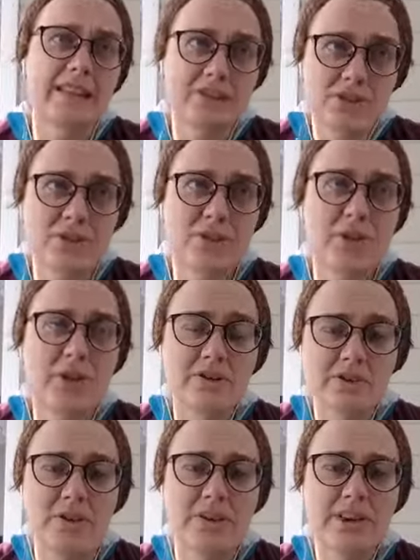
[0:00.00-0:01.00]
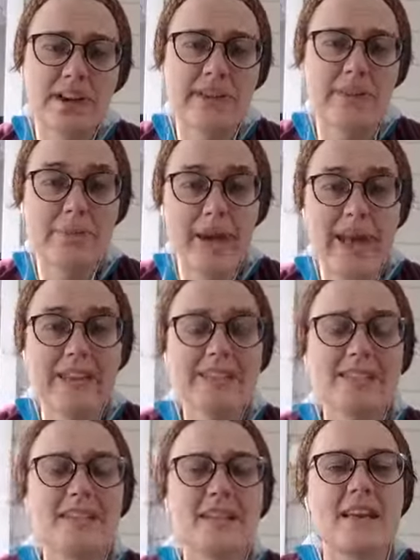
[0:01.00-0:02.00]
two fortnightly
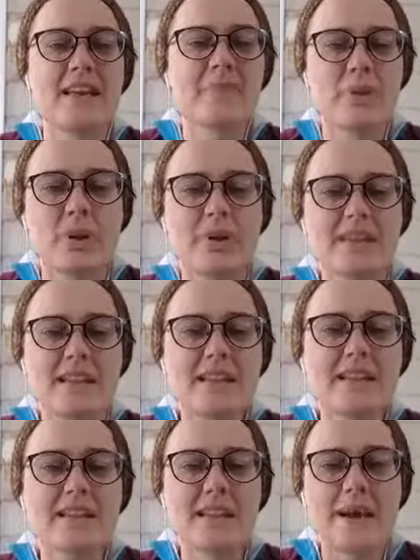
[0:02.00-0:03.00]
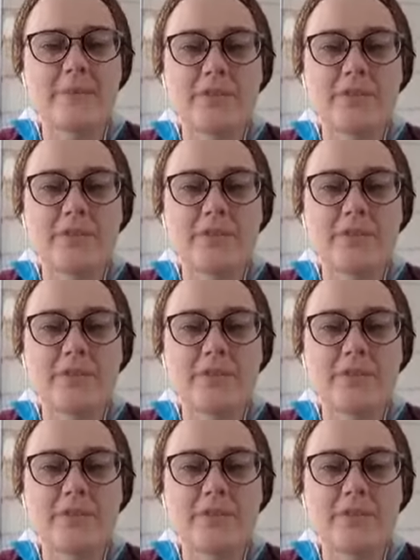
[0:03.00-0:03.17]
pays processed.